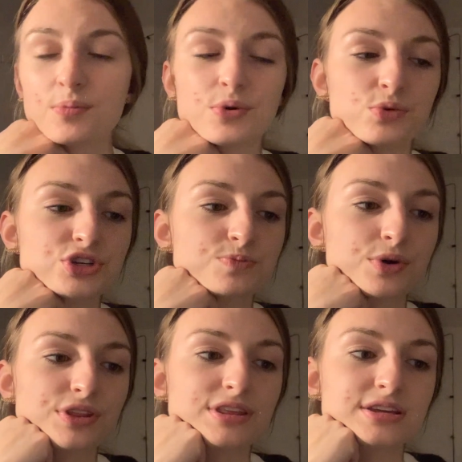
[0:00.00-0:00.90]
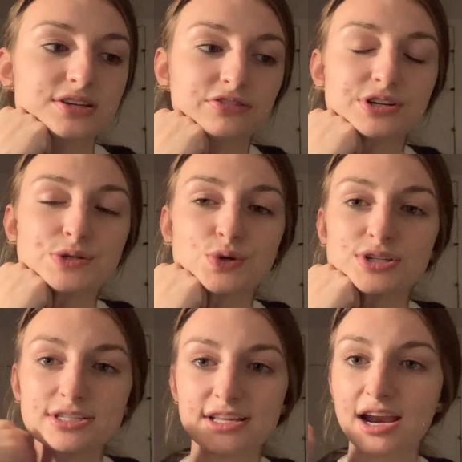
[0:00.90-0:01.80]
which both of these are
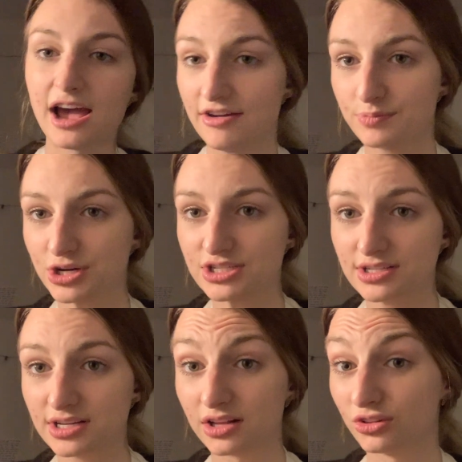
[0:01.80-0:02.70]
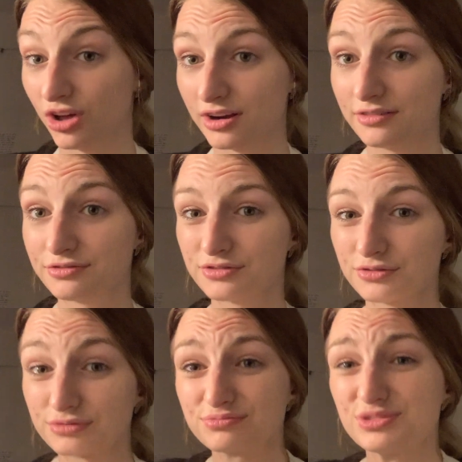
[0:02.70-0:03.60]
resources that I've personally done a lot of
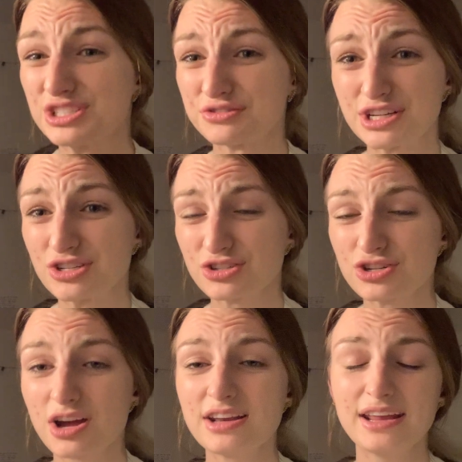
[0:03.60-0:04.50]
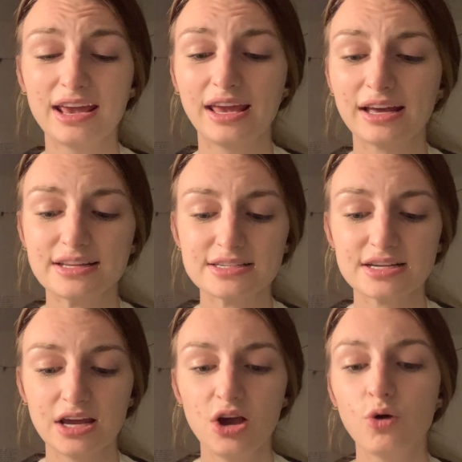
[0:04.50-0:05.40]
just research on and
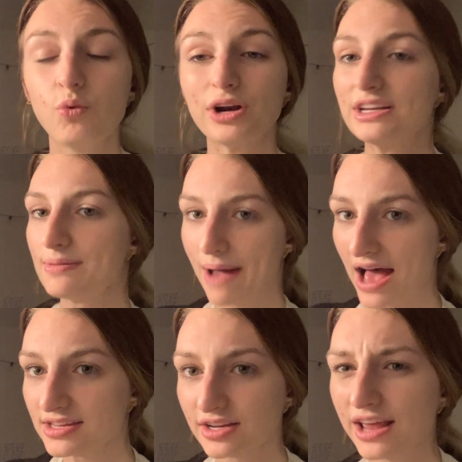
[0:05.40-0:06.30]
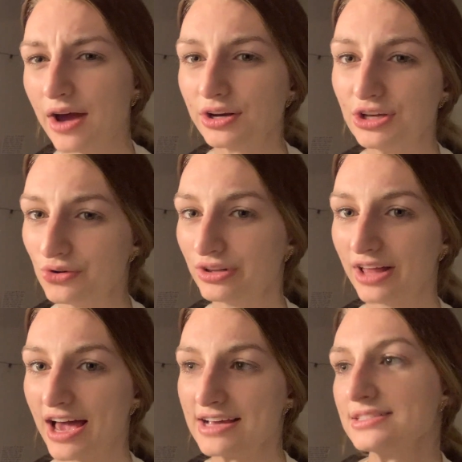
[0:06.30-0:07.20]
wanted to pass on how to
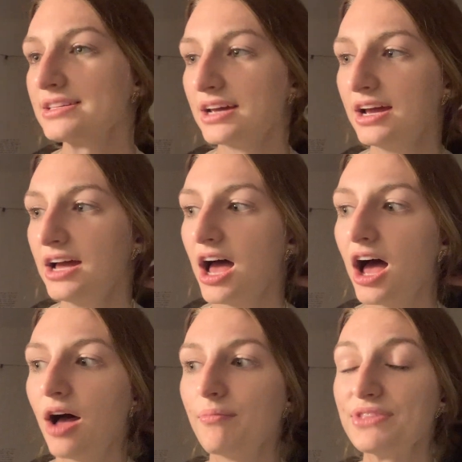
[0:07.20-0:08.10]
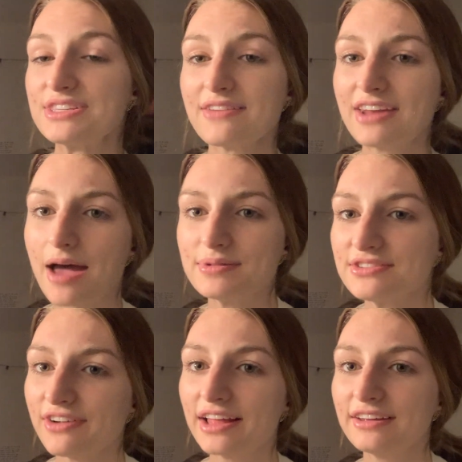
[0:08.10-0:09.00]
utilize the 7 Habits
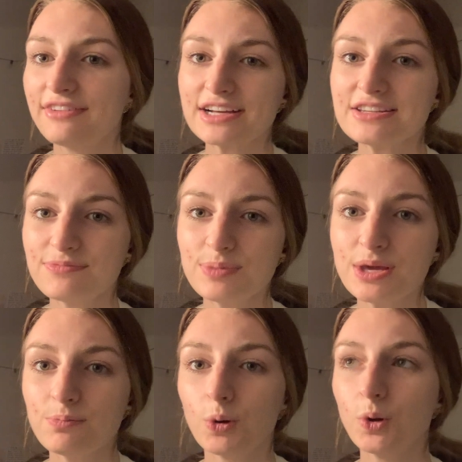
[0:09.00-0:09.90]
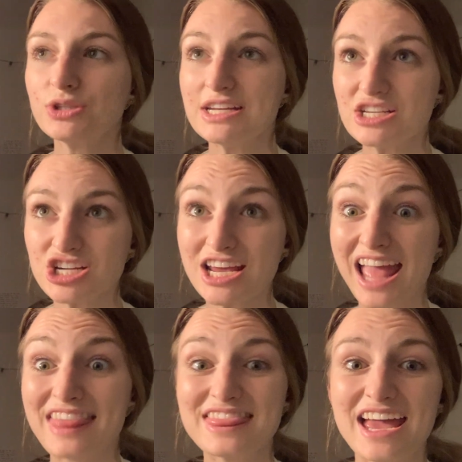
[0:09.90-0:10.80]
of Highly Effective People teaching,
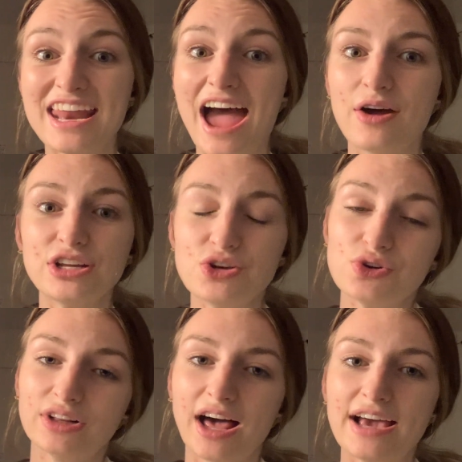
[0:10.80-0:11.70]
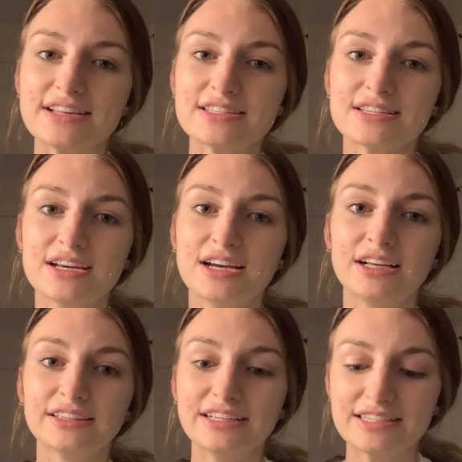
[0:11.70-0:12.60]
and then how to utilize
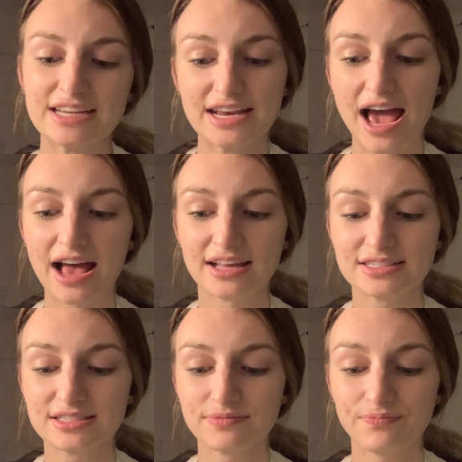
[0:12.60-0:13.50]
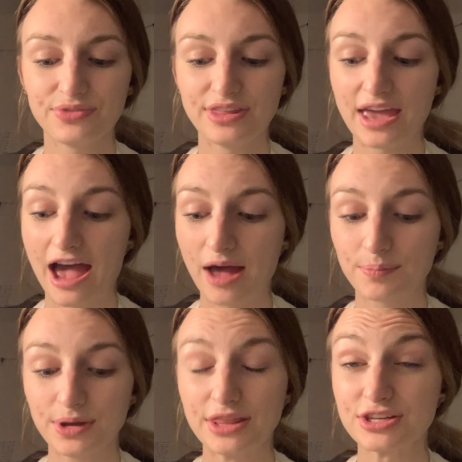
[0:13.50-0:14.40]
LinkedIn as the app
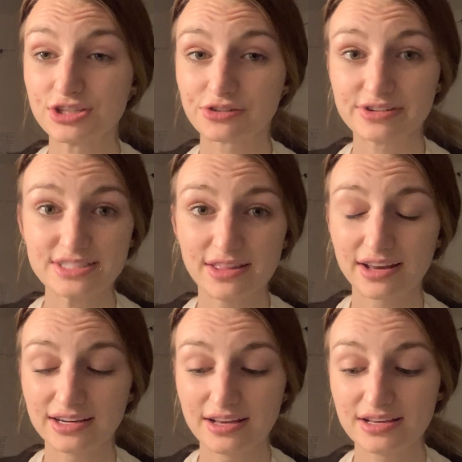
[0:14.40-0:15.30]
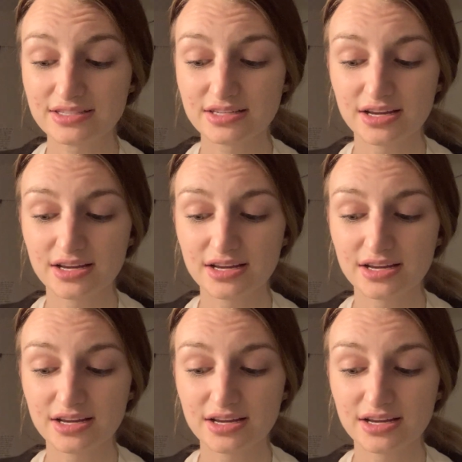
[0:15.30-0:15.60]
and the service that it is.